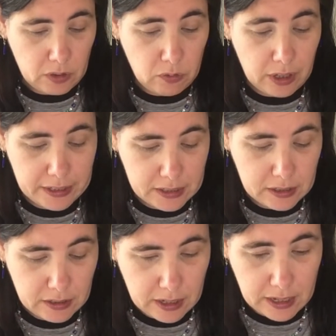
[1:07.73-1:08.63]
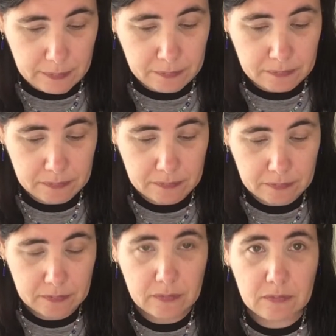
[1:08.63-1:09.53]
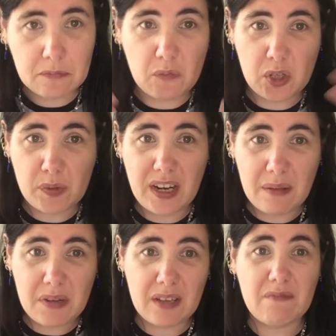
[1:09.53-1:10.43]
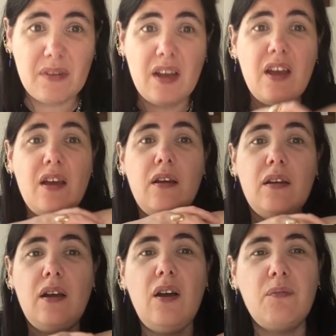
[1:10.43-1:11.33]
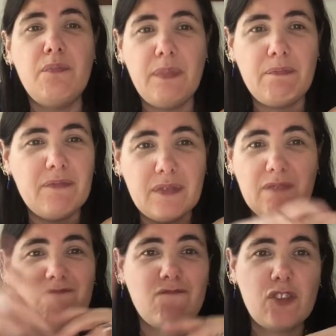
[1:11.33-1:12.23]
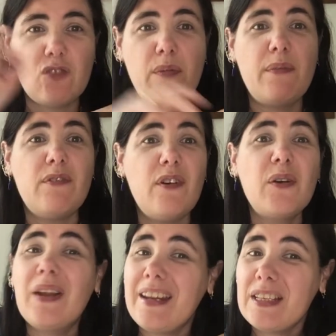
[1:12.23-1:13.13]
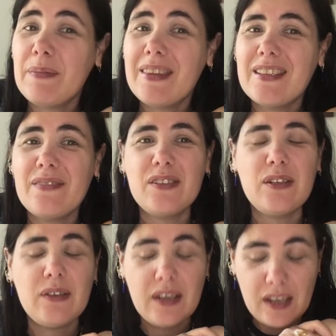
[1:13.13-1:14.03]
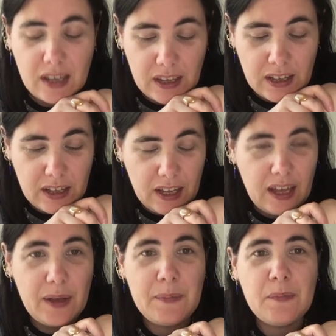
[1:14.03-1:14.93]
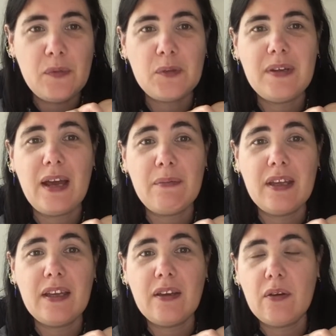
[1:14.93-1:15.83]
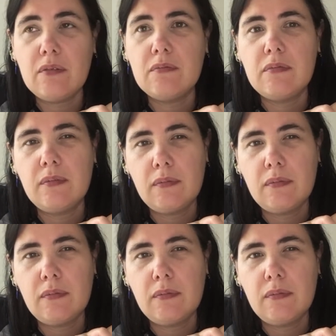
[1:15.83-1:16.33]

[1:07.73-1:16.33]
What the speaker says: Right, what's been happening? Oh, just remembered a phone call I need to make this afternoon. What's been happening? I'm